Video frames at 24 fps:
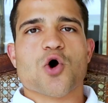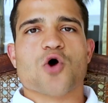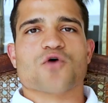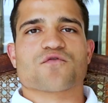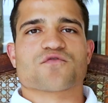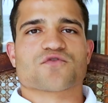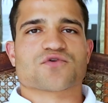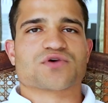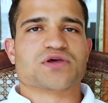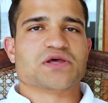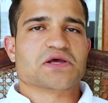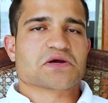
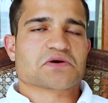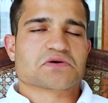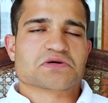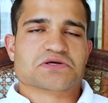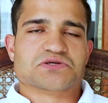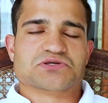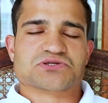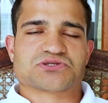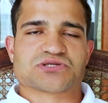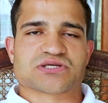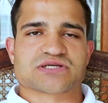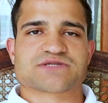over here,
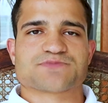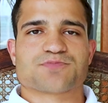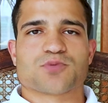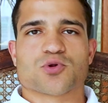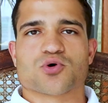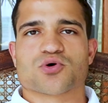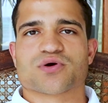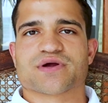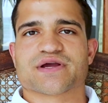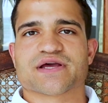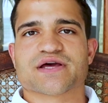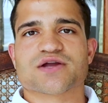and just
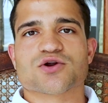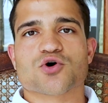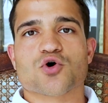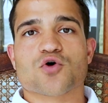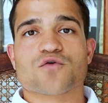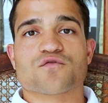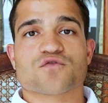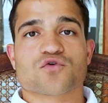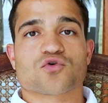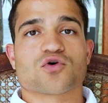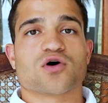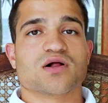exploring it
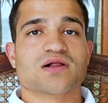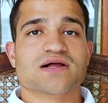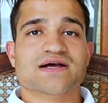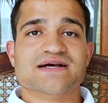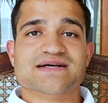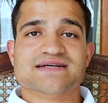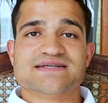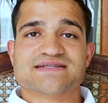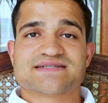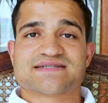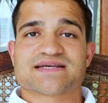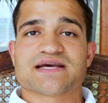overall.
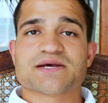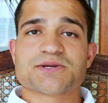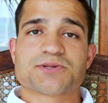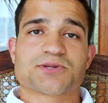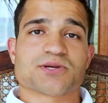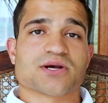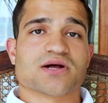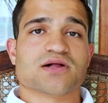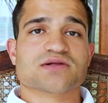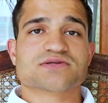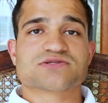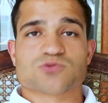
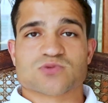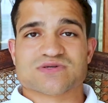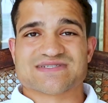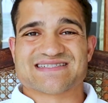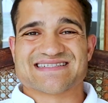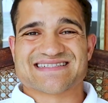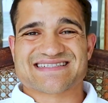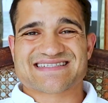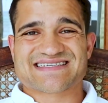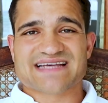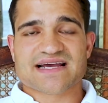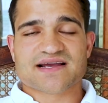Seychelles was
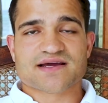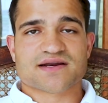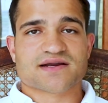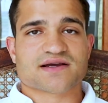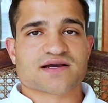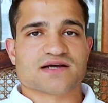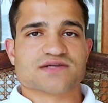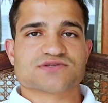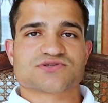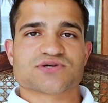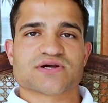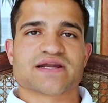the 2nd
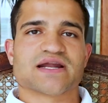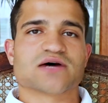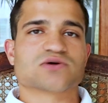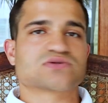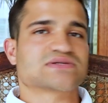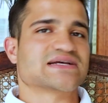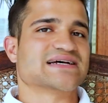country, and now